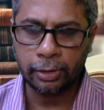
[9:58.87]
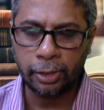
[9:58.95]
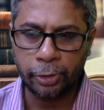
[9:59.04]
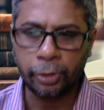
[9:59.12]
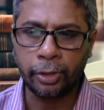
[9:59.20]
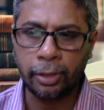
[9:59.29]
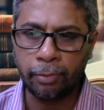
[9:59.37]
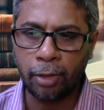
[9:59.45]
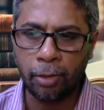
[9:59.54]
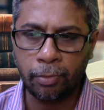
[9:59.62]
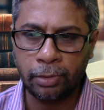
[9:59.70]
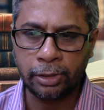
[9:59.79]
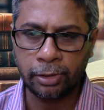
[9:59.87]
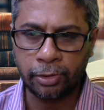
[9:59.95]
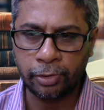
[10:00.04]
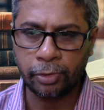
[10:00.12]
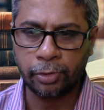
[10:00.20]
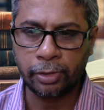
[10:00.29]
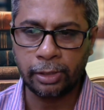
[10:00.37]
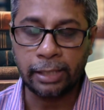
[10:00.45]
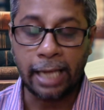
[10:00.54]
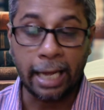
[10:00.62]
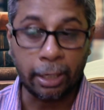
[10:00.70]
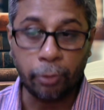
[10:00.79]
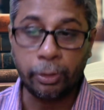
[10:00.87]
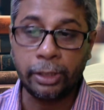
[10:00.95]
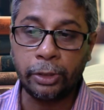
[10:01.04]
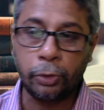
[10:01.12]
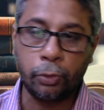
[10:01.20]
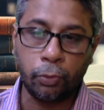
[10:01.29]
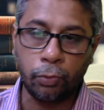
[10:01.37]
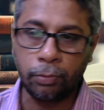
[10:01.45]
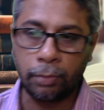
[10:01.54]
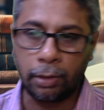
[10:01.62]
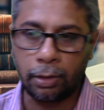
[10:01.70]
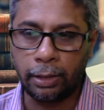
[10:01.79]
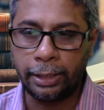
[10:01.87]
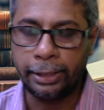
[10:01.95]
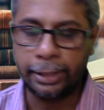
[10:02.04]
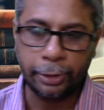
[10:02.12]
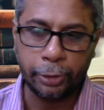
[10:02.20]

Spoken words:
cultural, environmental resources according to Indian